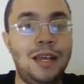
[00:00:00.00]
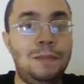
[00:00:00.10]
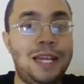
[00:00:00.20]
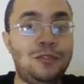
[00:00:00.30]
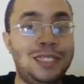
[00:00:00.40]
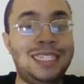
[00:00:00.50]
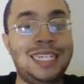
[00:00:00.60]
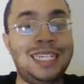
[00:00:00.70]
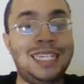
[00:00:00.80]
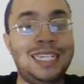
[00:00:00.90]
Black's weakness is
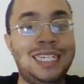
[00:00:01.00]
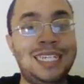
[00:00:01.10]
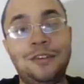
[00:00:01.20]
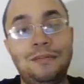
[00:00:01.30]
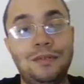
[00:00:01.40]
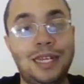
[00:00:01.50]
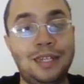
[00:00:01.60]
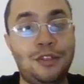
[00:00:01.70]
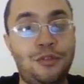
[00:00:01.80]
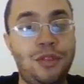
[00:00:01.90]
at here, okay,
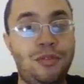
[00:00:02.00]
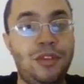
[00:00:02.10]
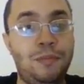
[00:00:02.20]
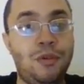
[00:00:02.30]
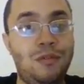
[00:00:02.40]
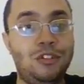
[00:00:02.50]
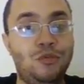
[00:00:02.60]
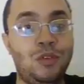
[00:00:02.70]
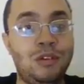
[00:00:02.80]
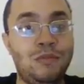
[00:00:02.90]
the 3-3 point, which is
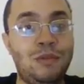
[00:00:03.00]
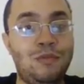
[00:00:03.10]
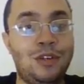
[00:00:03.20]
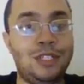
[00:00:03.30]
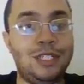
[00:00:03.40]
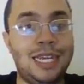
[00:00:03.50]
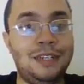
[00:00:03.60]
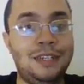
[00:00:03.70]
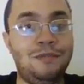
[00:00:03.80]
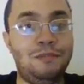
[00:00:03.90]
where we want to
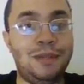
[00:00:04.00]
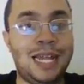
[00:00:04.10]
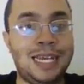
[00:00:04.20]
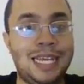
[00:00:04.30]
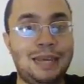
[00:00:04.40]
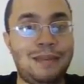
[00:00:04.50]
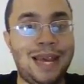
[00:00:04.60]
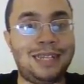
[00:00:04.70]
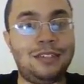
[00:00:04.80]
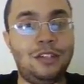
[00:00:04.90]
kind of block him
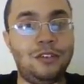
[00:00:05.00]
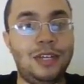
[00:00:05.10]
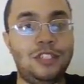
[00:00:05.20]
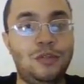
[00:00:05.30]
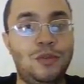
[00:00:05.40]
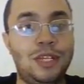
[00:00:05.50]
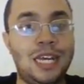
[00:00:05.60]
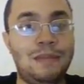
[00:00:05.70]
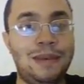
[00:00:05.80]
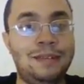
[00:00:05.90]
at, alright? So we want to
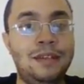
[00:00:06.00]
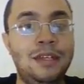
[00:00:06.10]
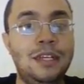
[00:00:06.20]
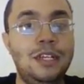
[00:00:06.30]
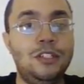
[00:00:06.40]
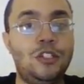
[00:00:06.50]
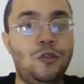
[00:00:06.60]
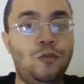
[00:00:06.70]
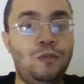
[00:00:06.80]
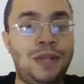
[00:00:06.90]
come in. So
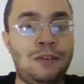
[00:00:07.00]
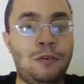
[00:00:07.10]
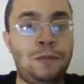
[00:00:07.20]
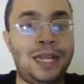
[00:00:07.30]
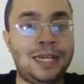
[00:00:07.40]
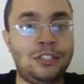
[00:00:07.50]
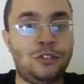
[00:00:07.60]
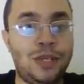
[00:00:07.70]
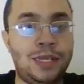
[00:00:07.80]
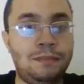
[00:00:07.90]
black will block this
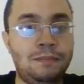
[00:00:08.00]
way.